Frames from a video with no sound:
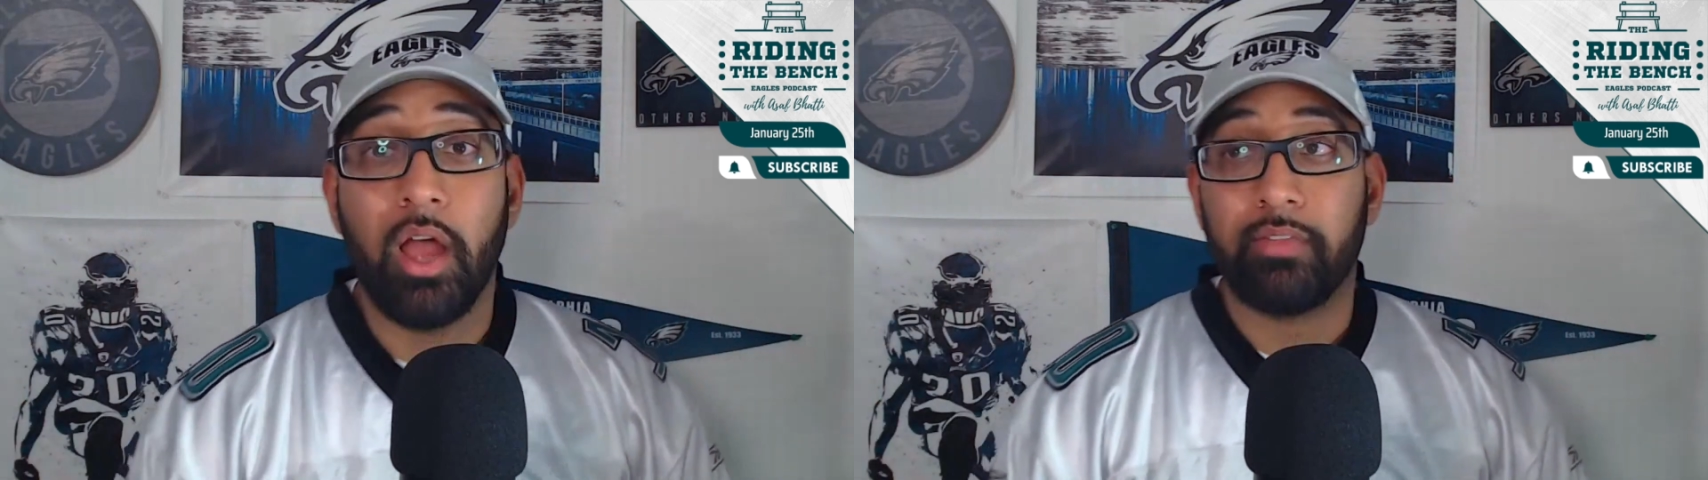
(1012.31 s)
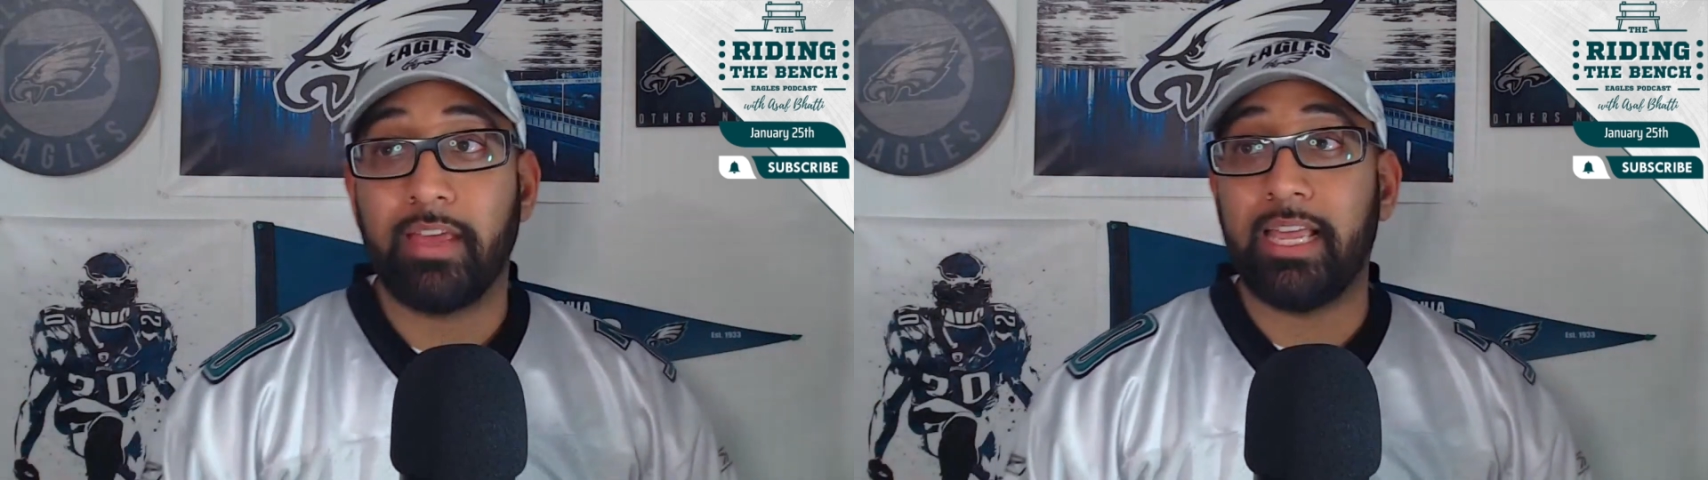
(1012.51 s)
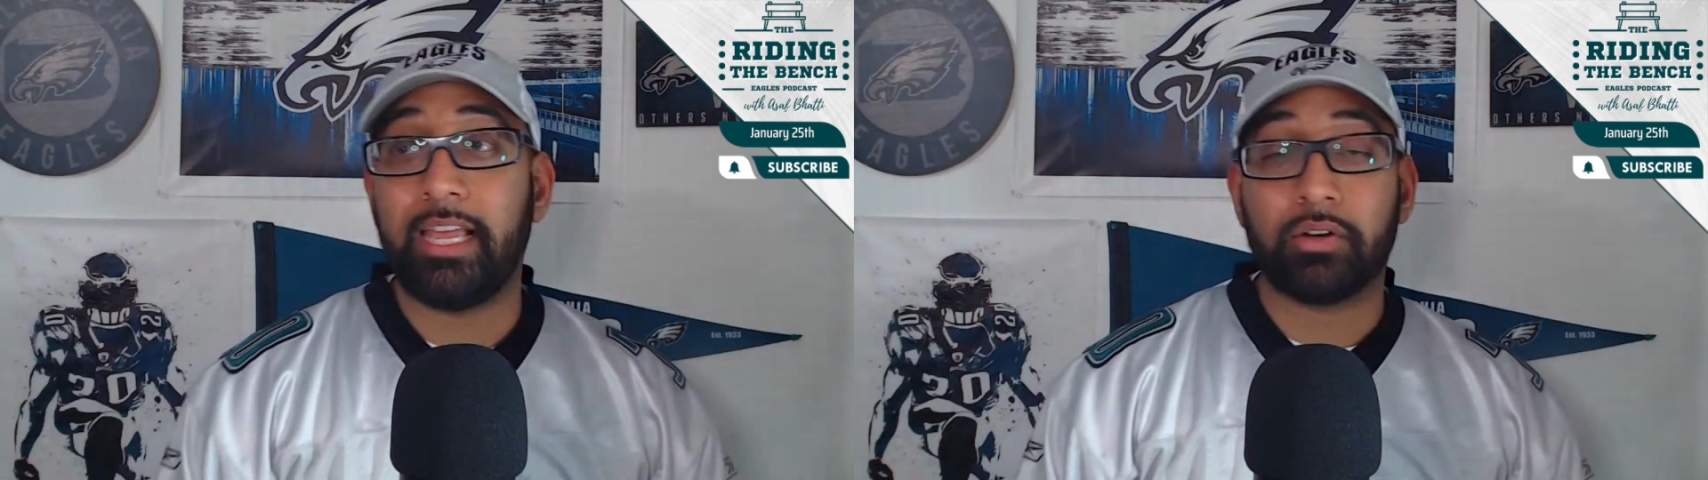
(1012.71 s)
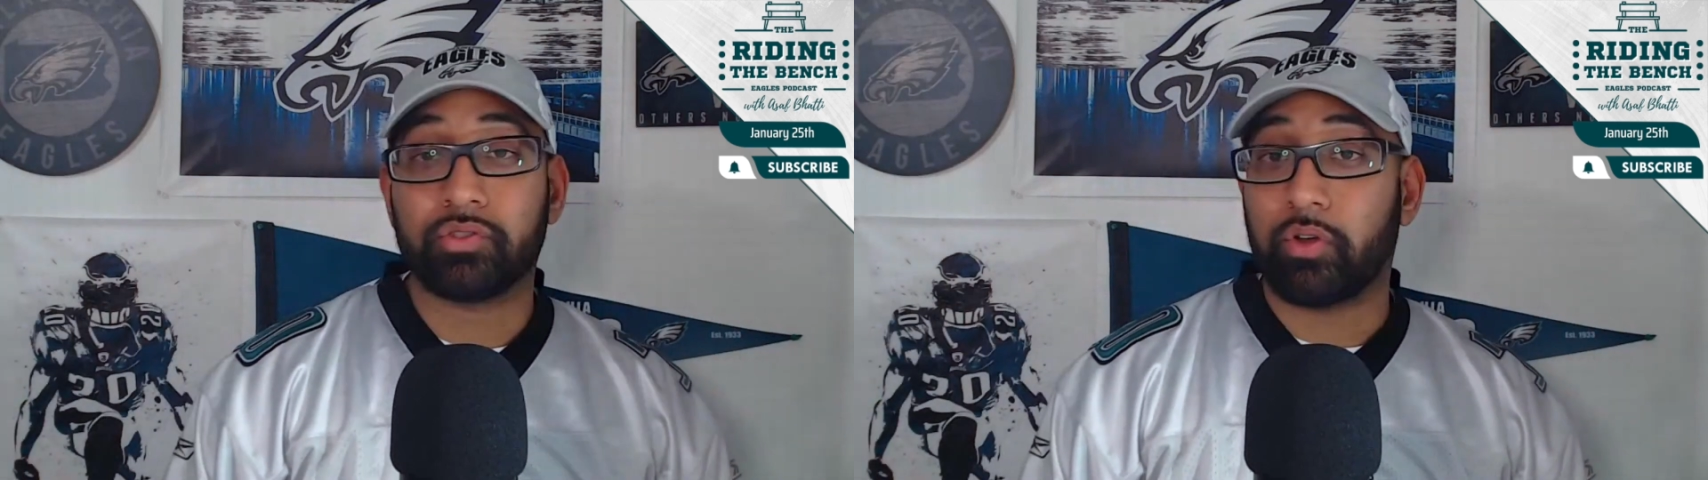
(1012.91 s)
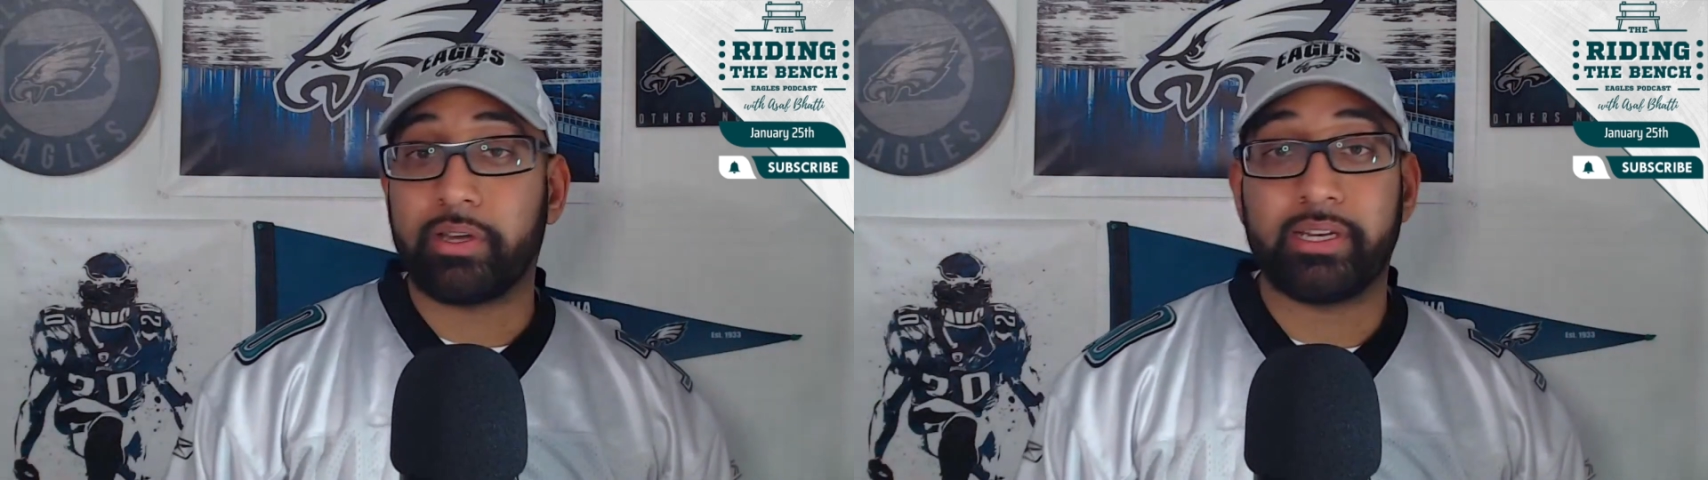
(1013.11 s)
the
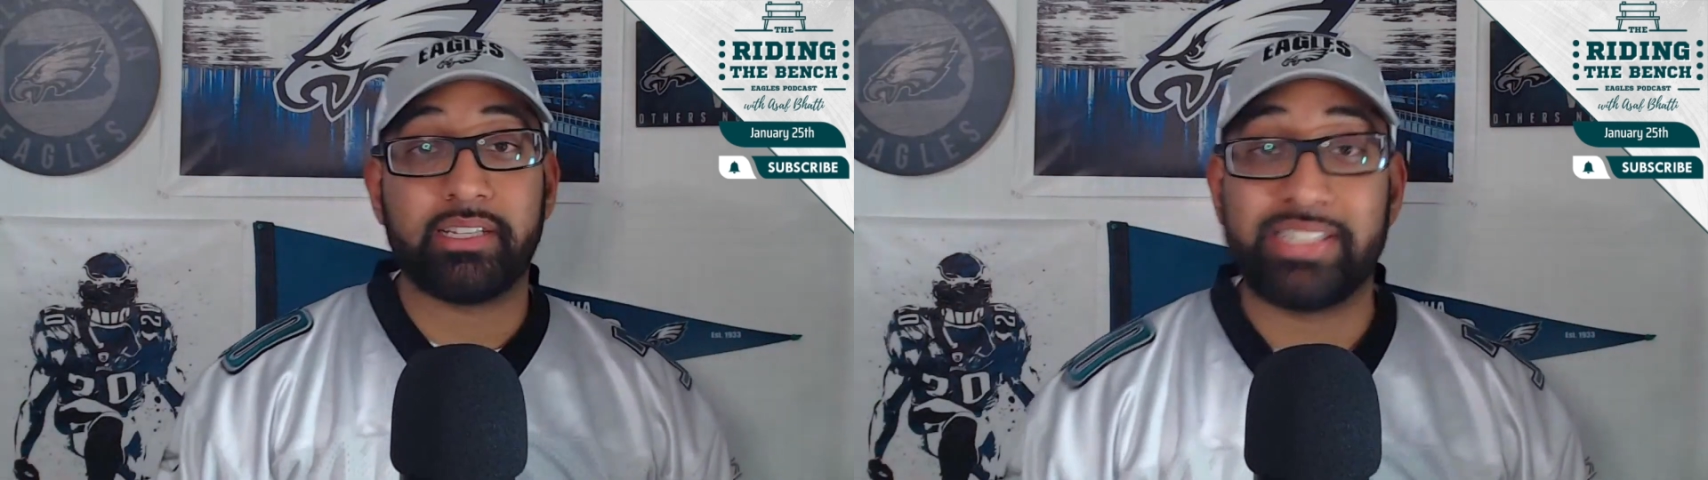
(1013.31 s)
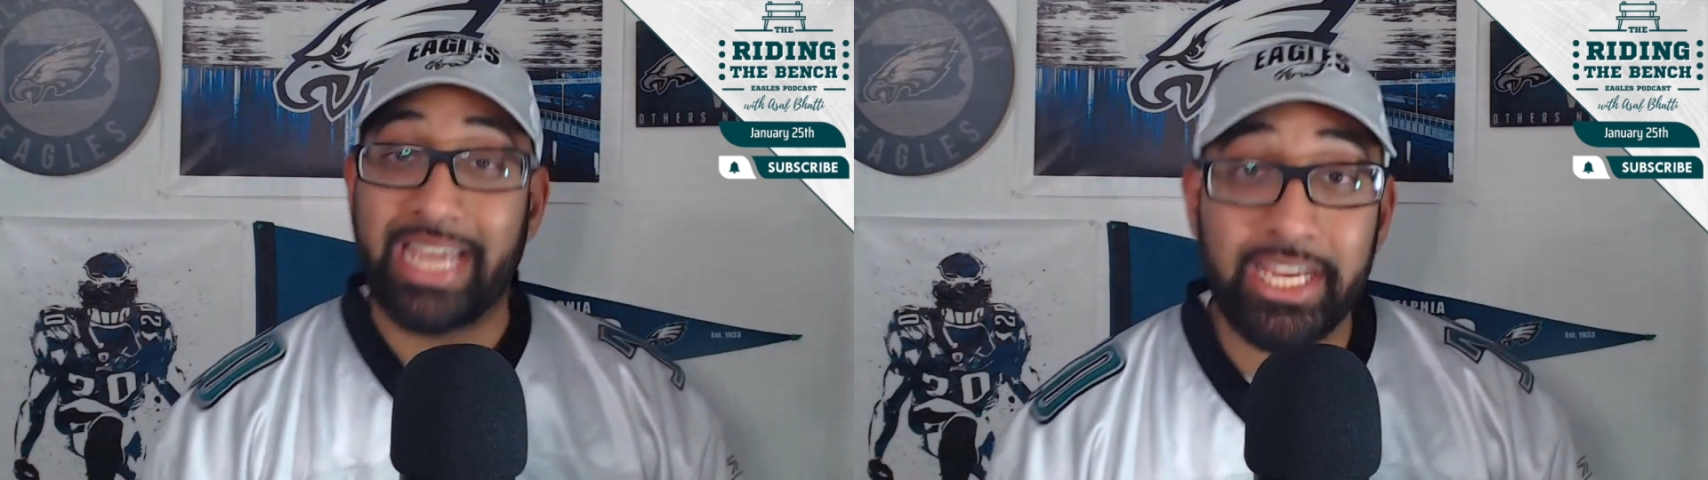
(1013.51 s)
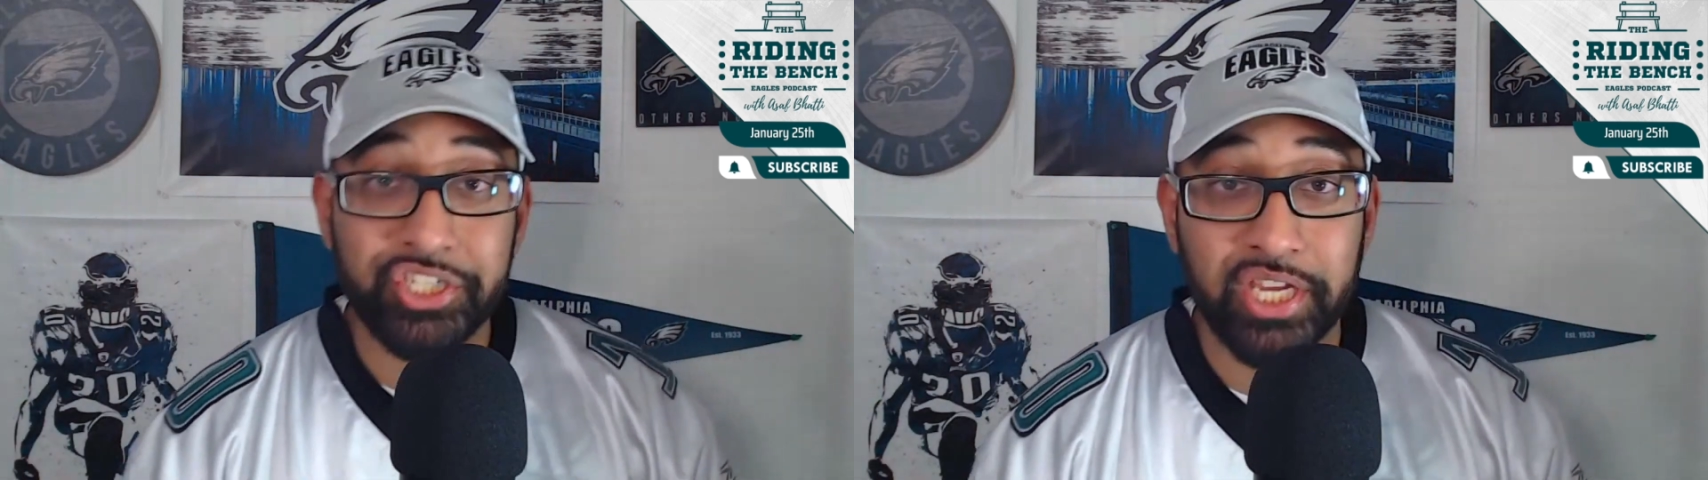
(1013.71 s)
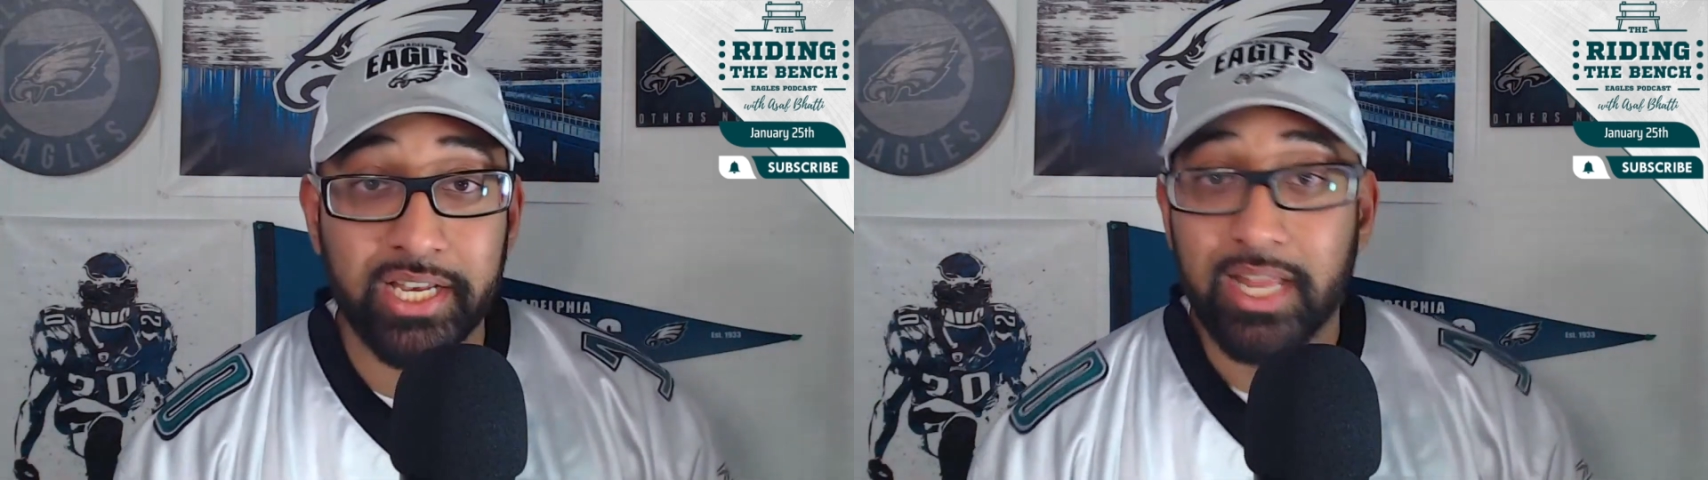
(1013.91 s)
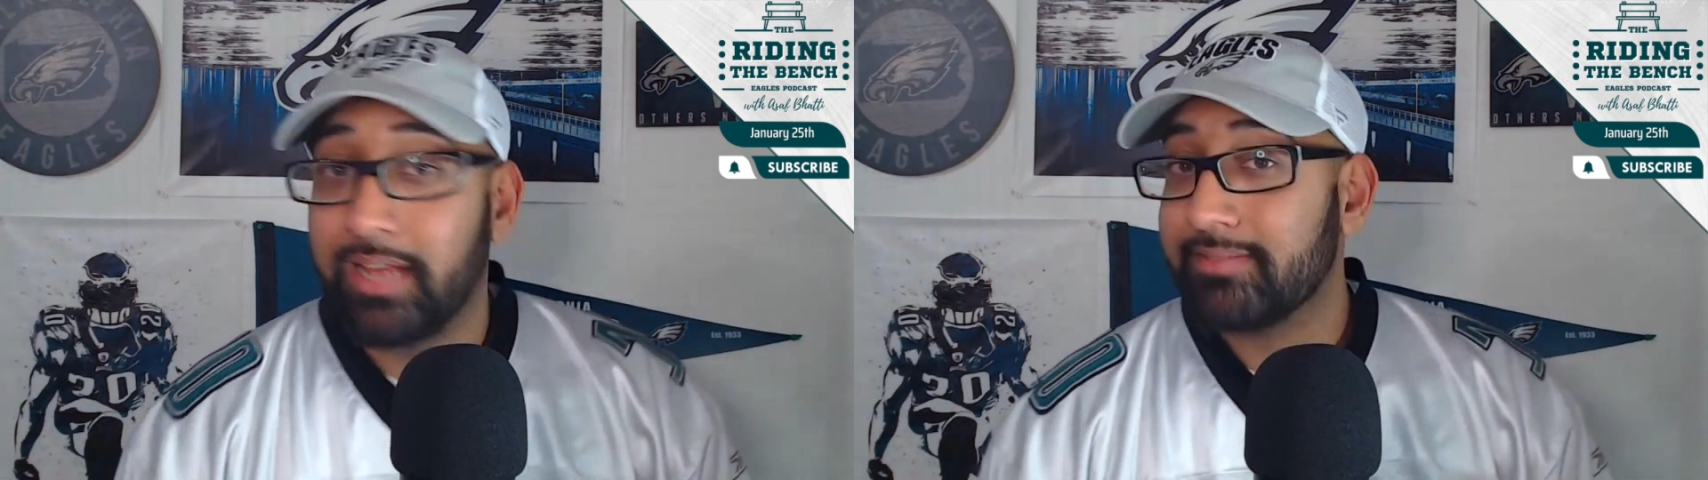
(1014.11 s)
Eagles organization,